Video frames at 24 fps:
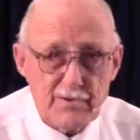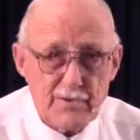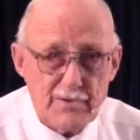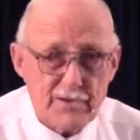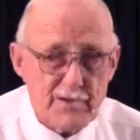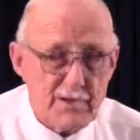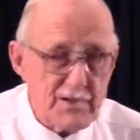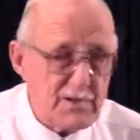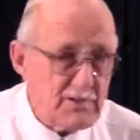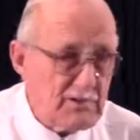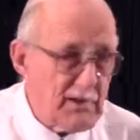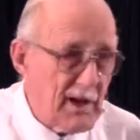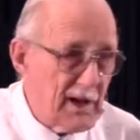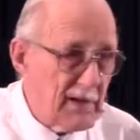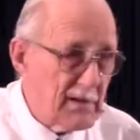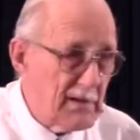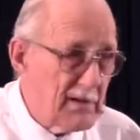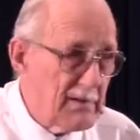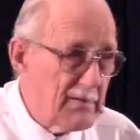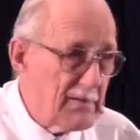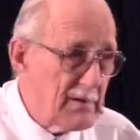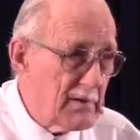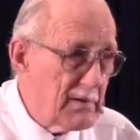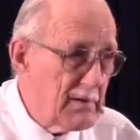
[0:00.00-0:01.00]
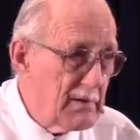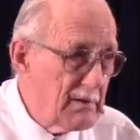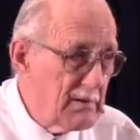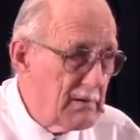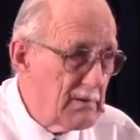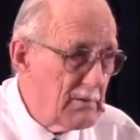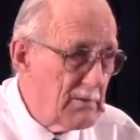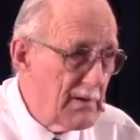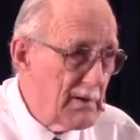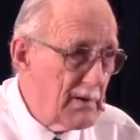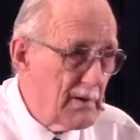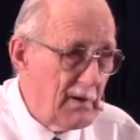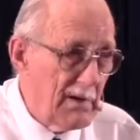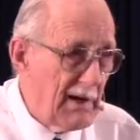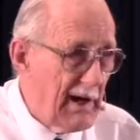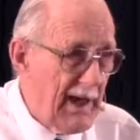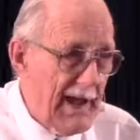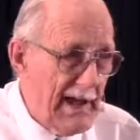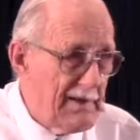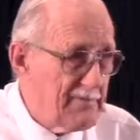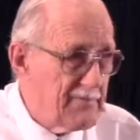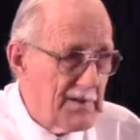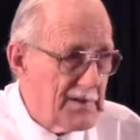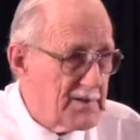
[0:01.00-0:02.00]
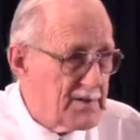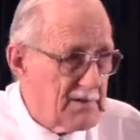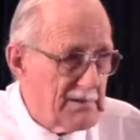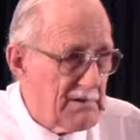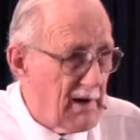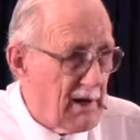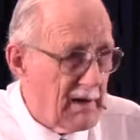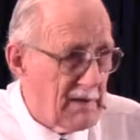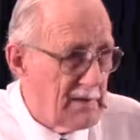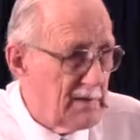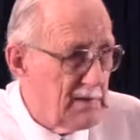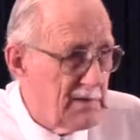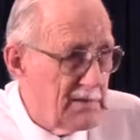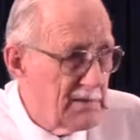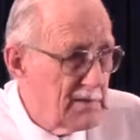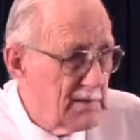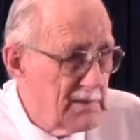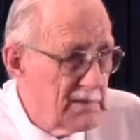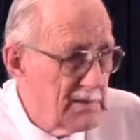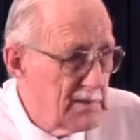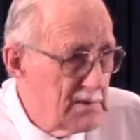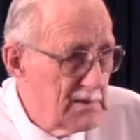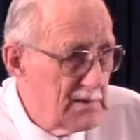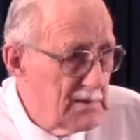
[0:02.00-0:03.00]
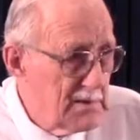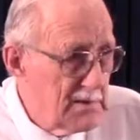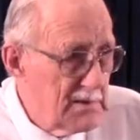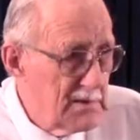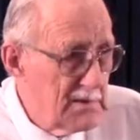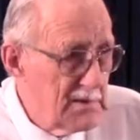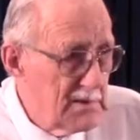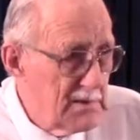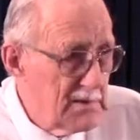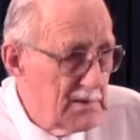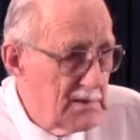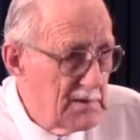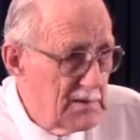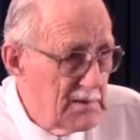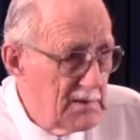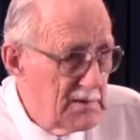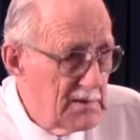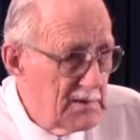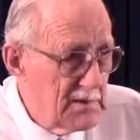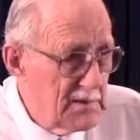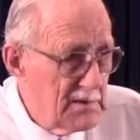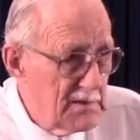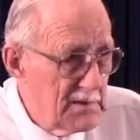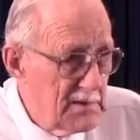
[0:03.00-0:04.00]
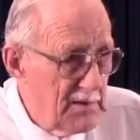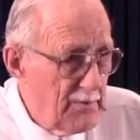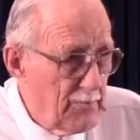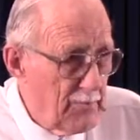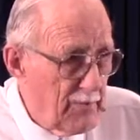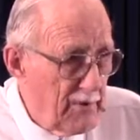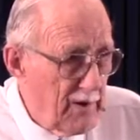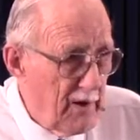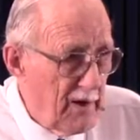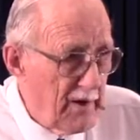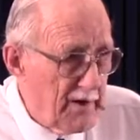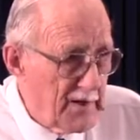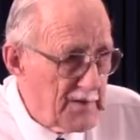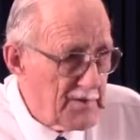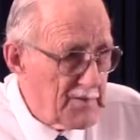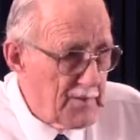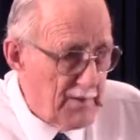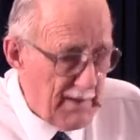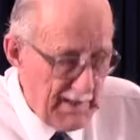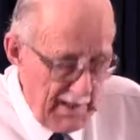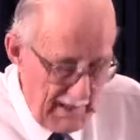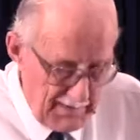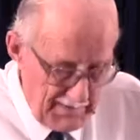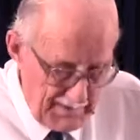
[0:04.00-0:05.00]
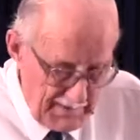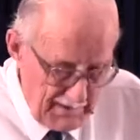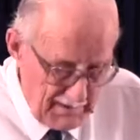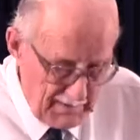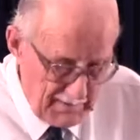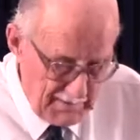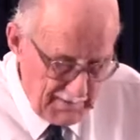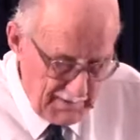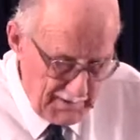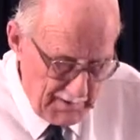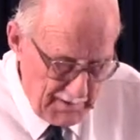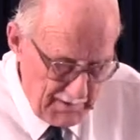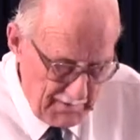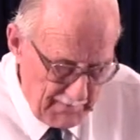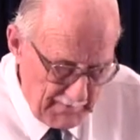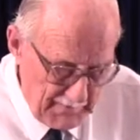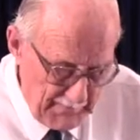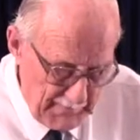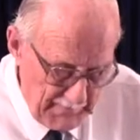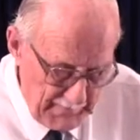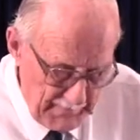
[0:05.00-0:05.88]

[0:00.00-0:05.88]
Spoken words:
This is the struggle. We all have this struggle, if we're honest with ourselves.